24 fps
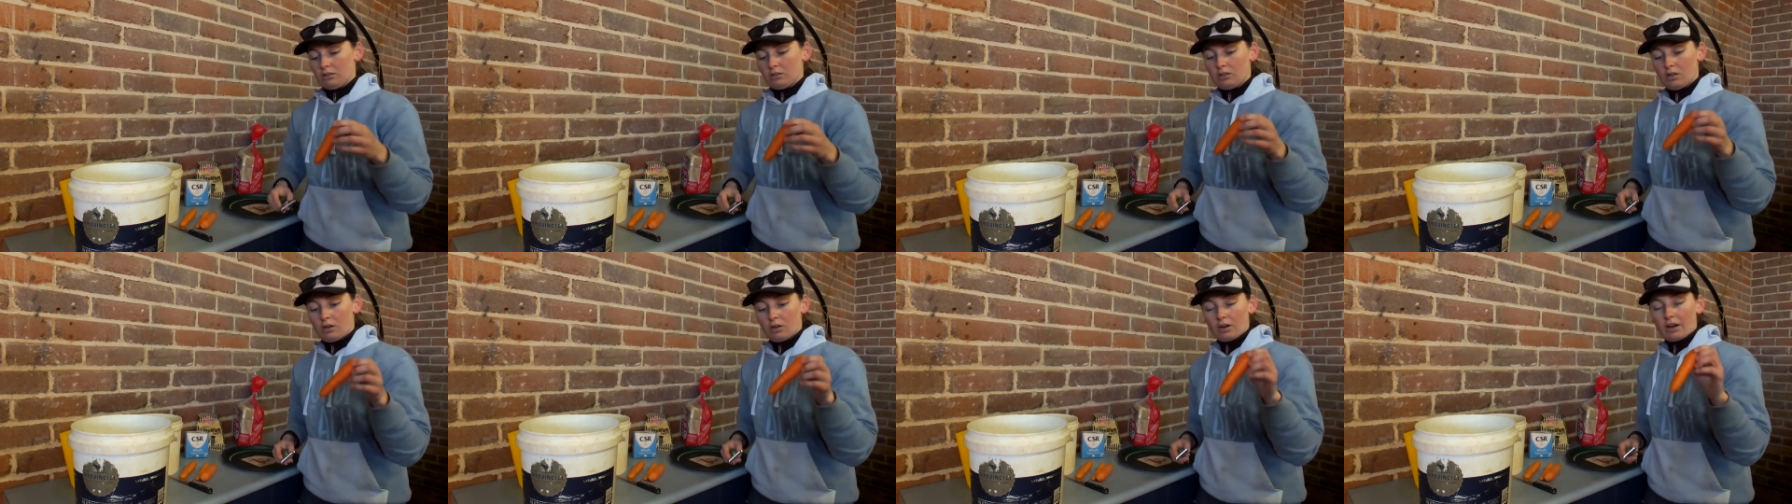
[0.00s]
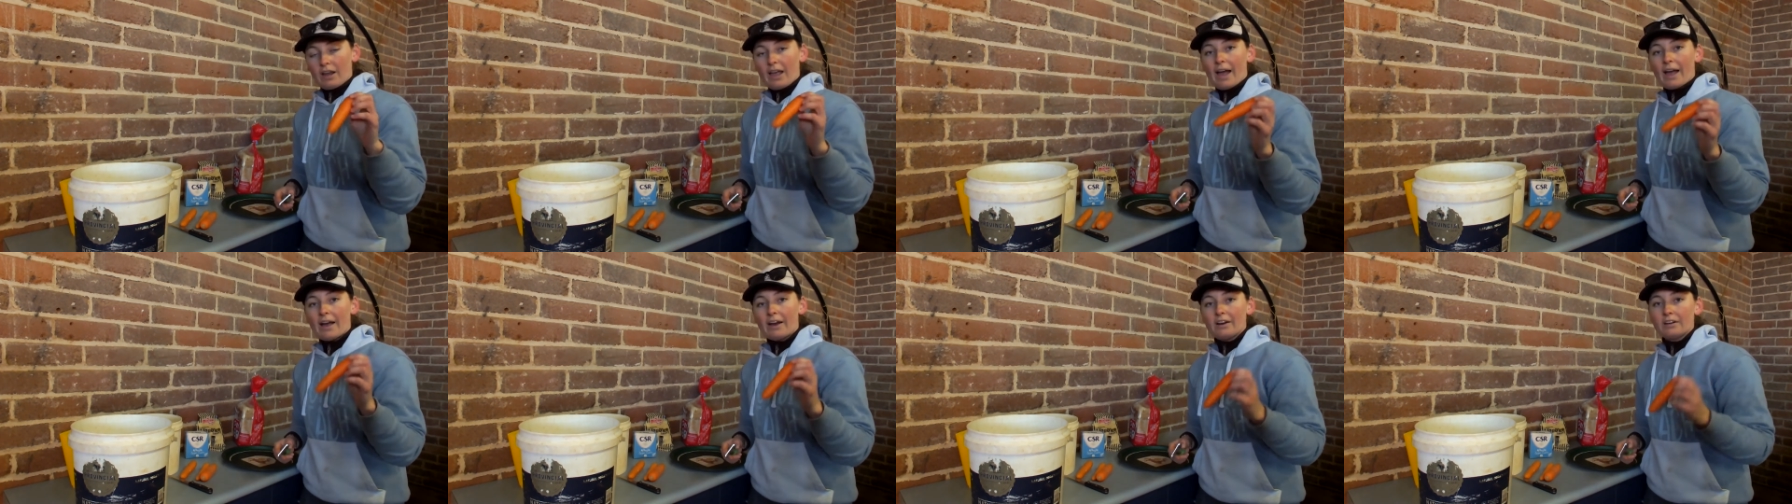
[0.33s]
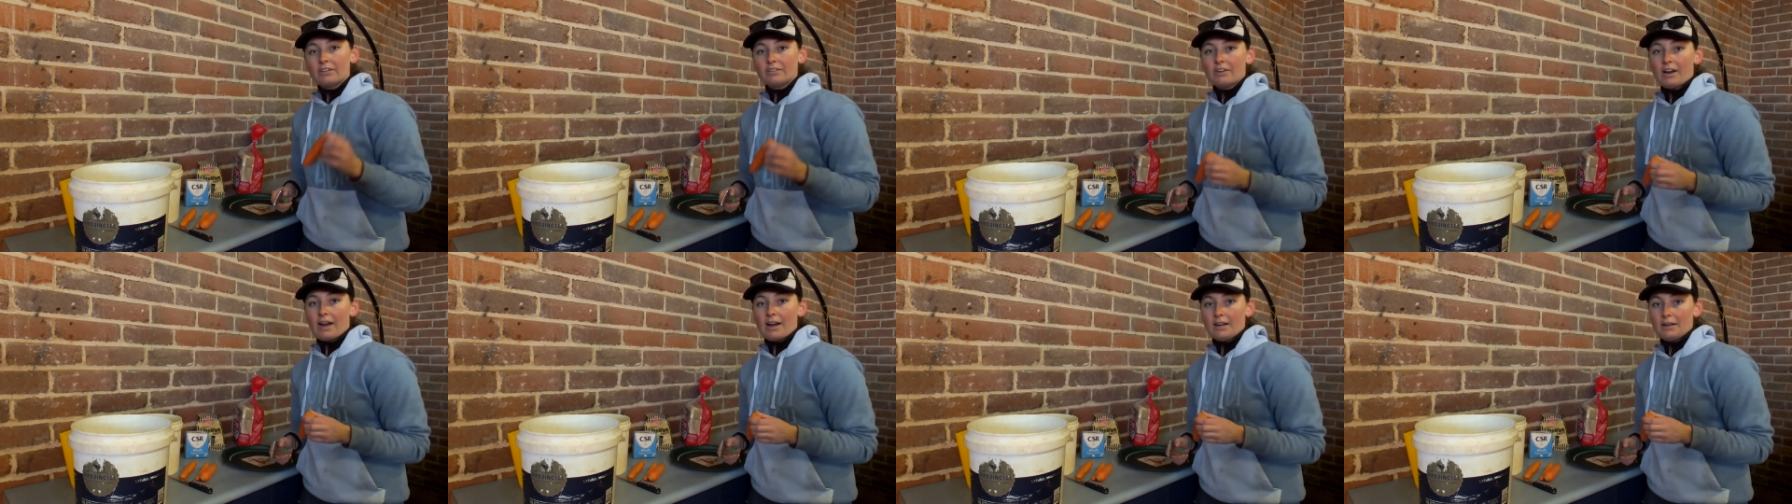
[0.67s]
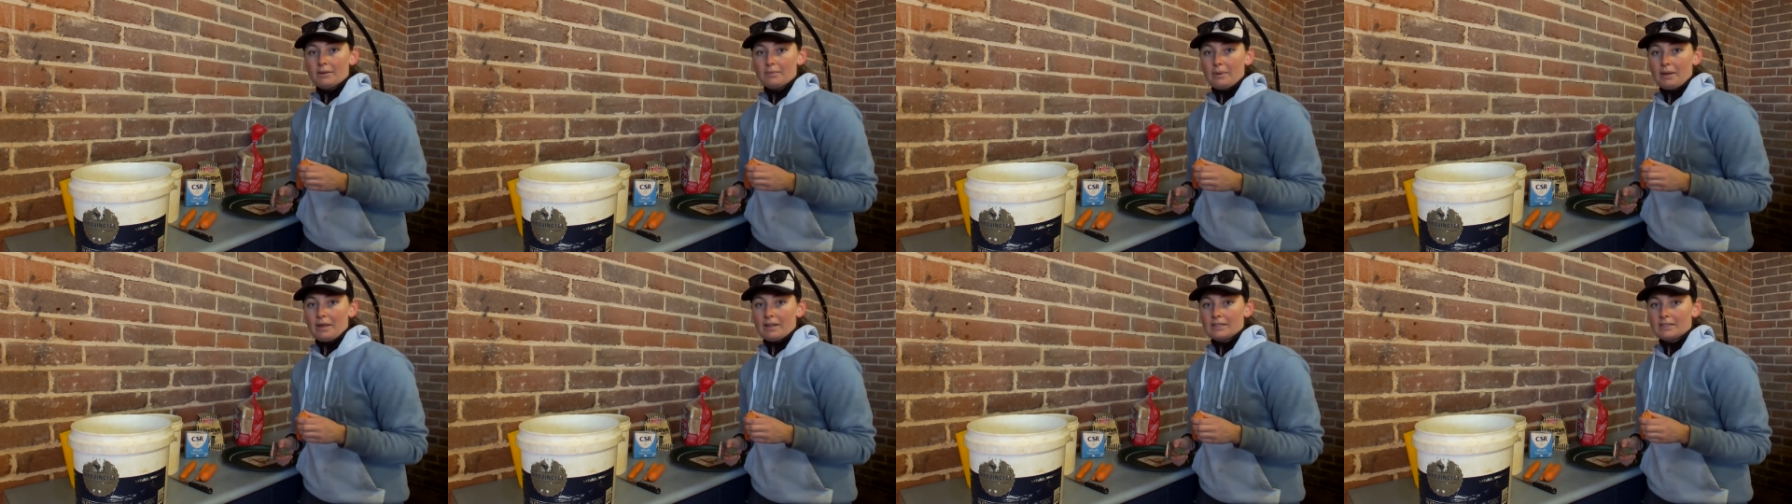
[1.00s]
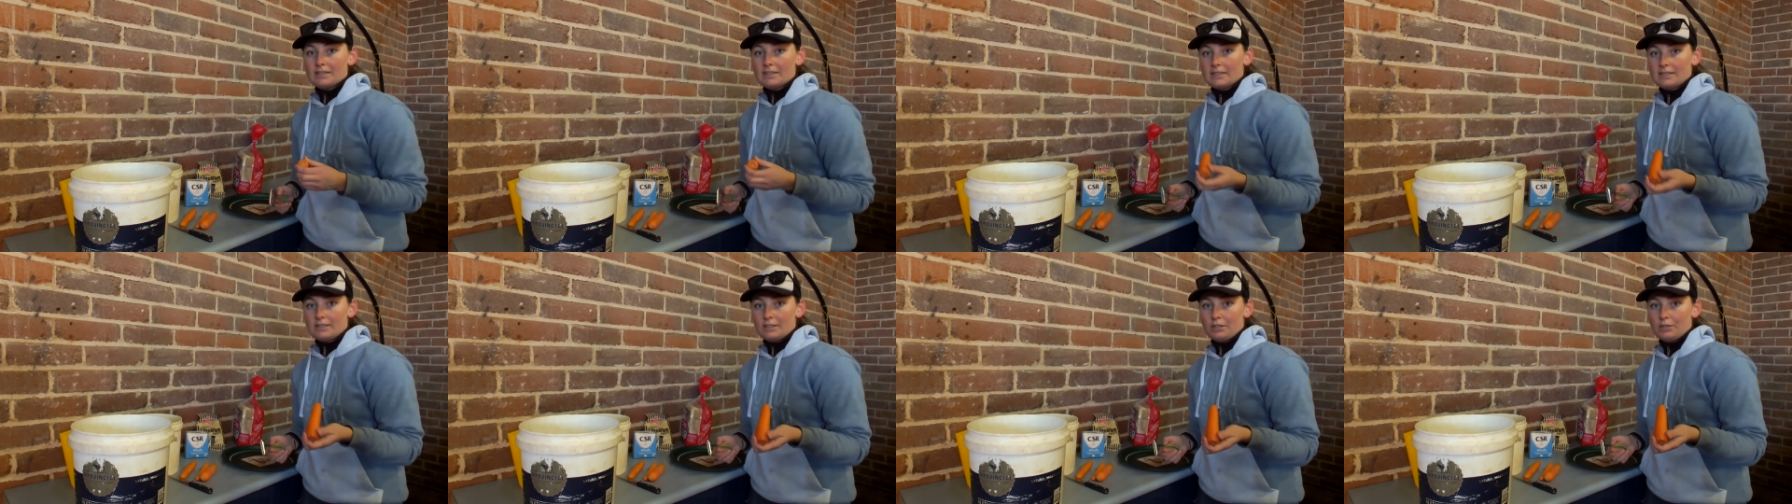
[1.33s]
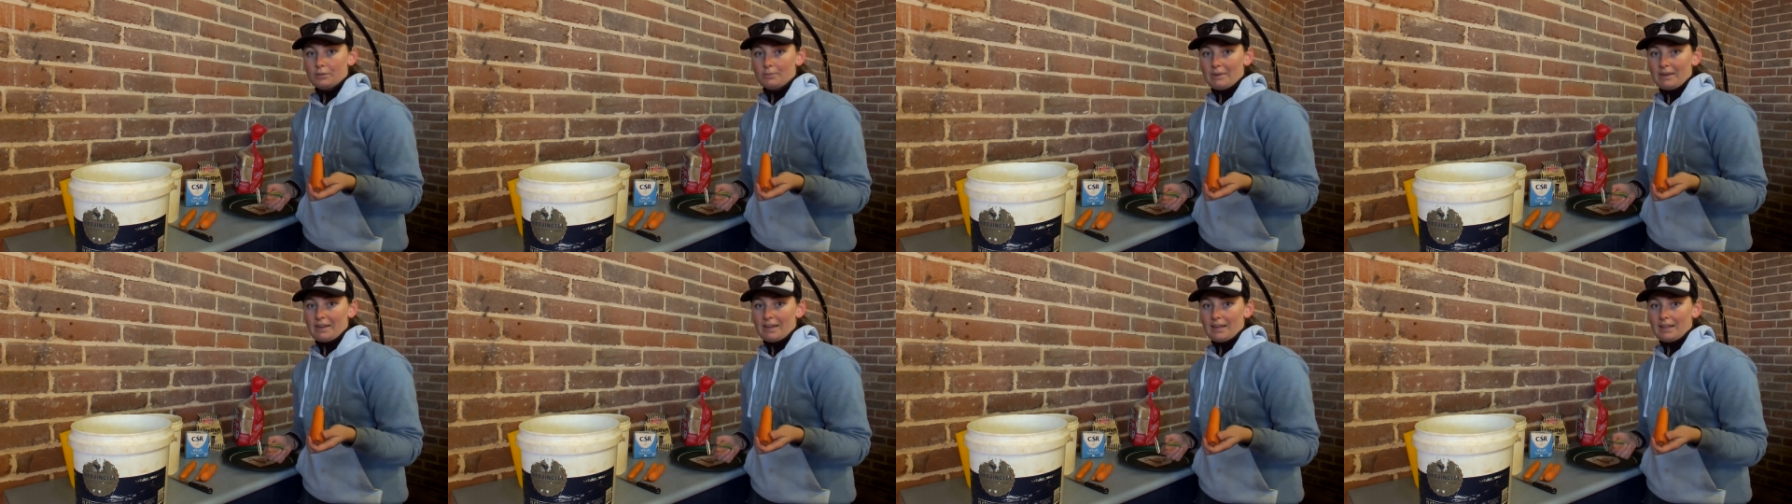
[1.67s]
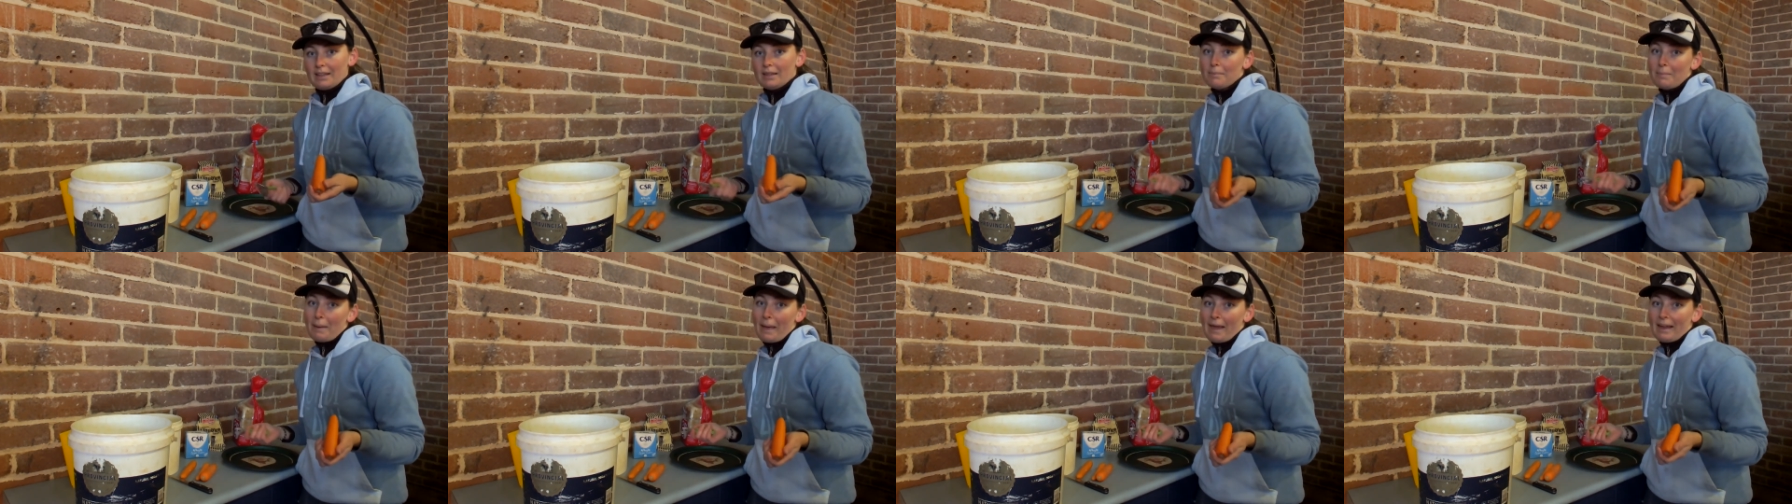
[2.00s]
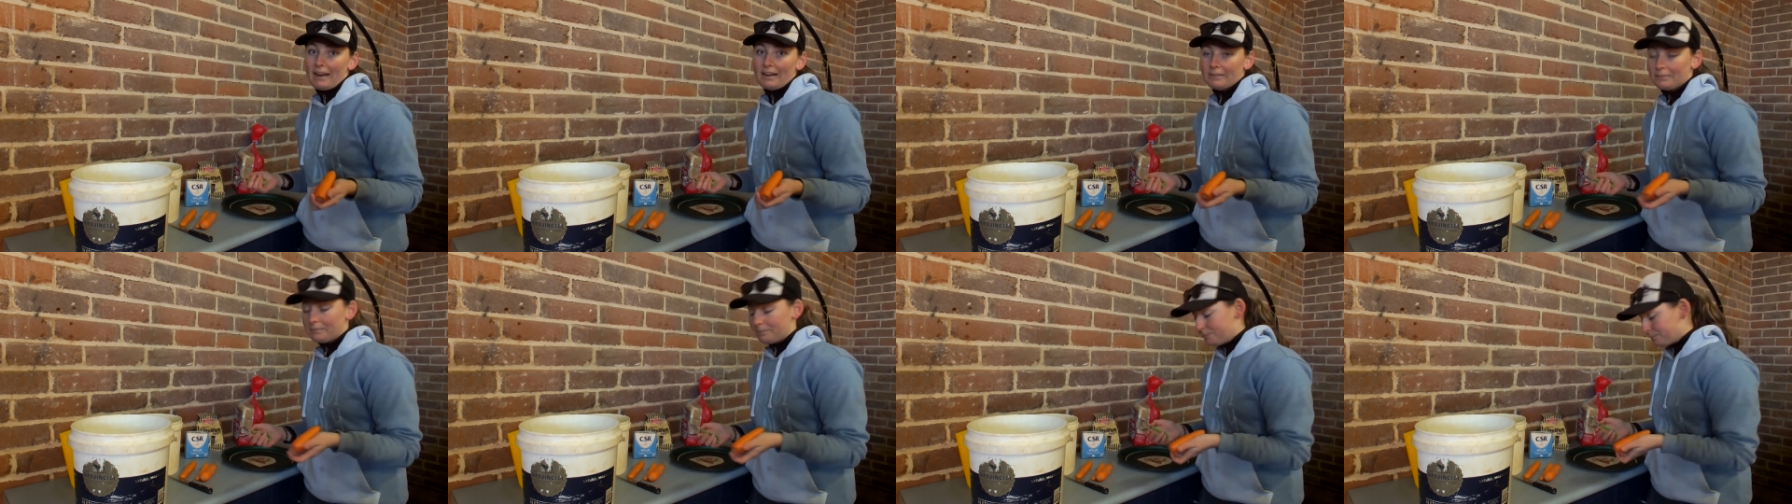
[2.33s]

long carrot grated bits to be the main.